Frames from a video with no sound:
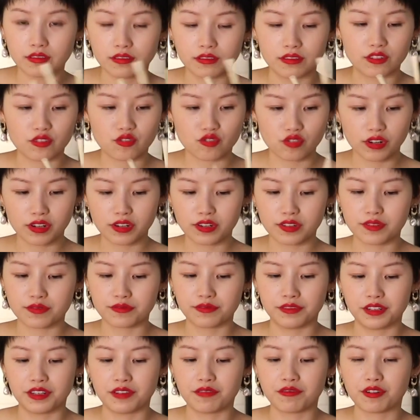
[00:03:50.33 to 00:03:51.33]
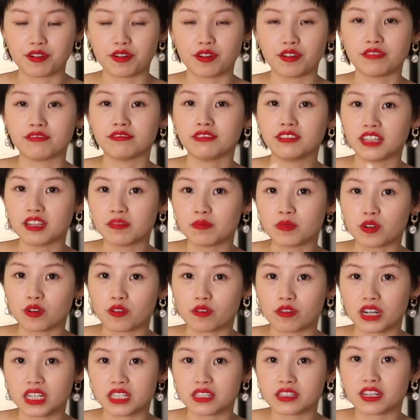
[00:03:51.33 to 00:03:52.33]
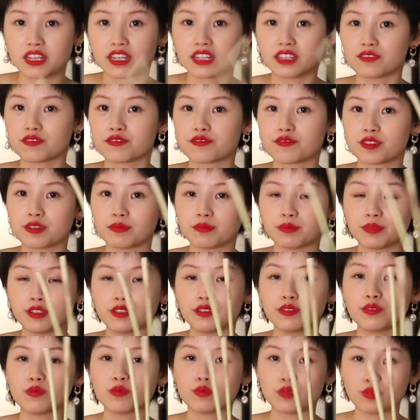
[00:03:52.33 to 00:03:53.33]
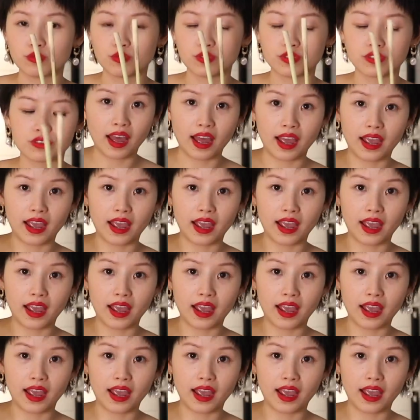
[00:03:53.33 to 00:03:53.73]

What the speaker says: The strongest flavor of lemongrass comes from the roots.